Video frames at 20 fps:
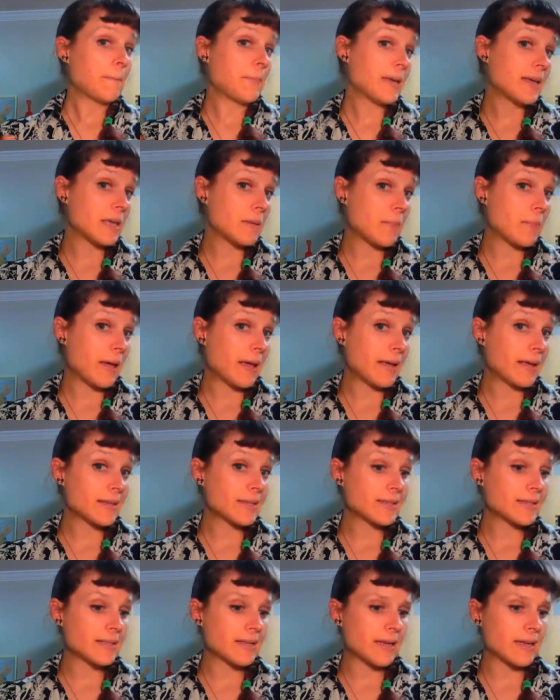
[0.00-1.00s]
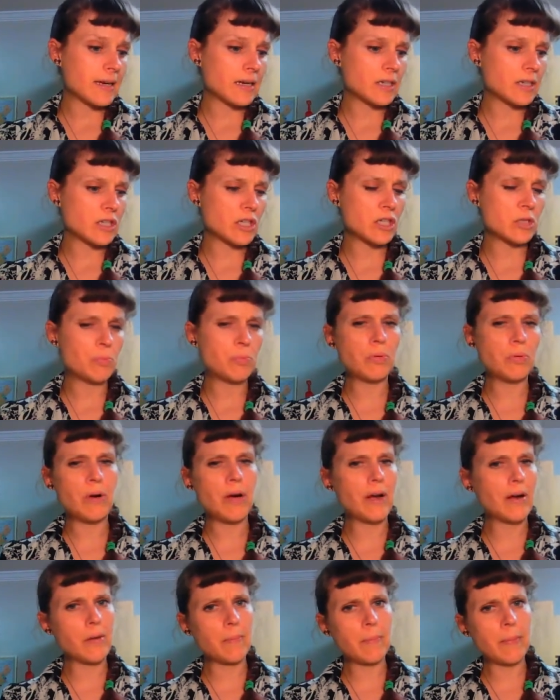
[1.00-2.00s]
piggy banks and
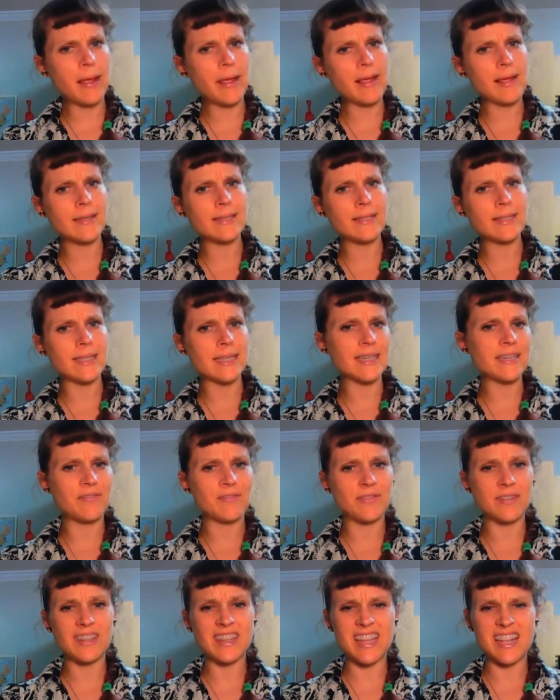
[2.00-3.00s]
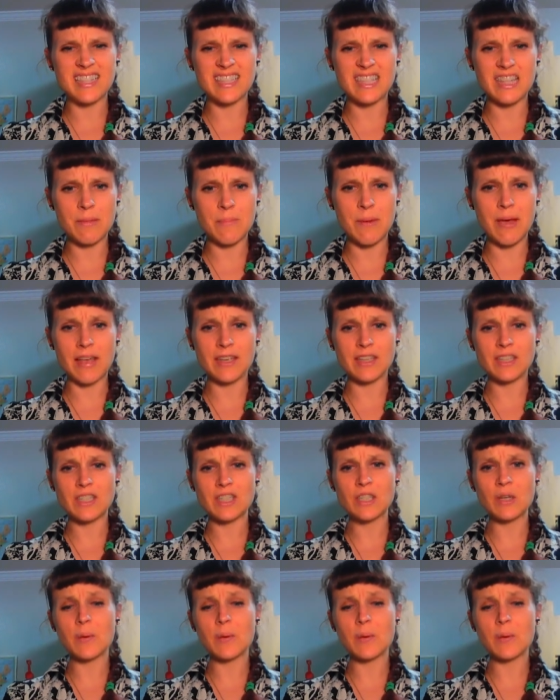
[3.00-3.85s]
prayer banks and different things in the past.